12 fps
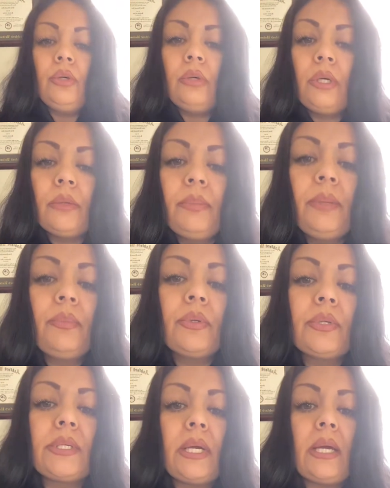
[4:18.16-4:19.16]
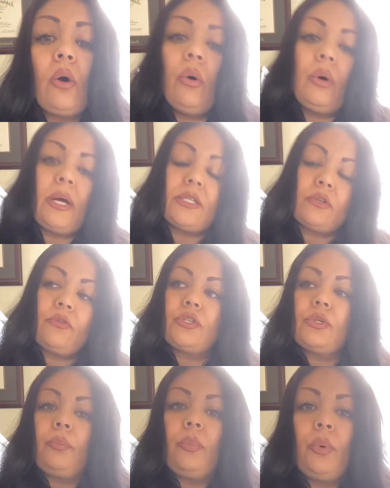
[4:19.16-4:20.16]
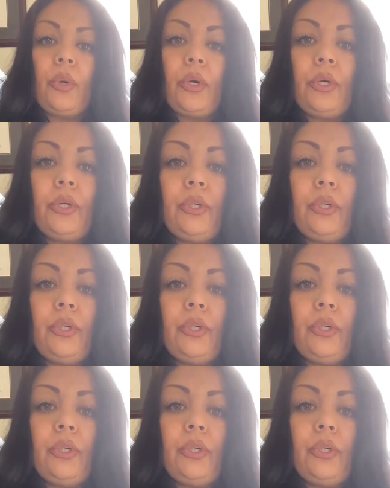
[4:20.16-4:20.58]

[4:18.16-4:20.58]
you hear people saying, oh, ask for support,